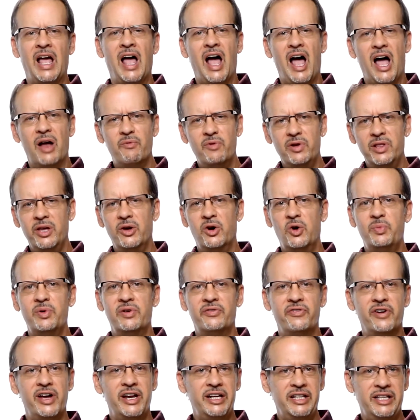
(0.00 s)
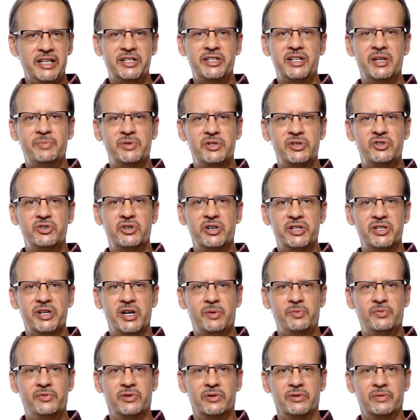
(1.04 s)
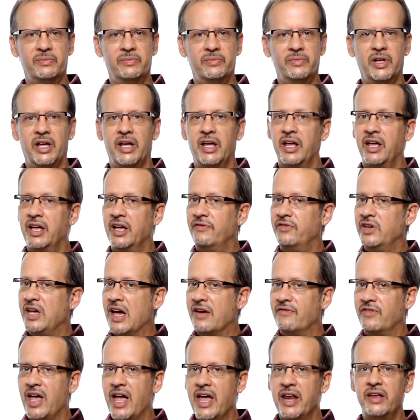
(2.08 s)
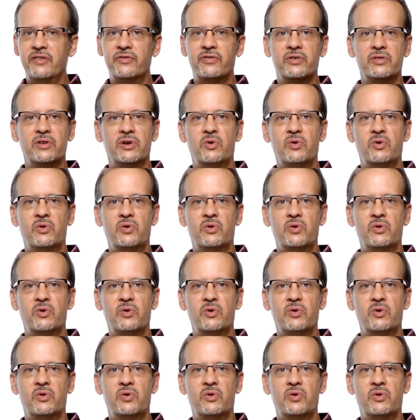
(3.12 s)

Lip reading: I really hope you're finding these tips and tricks helpful. If you have any further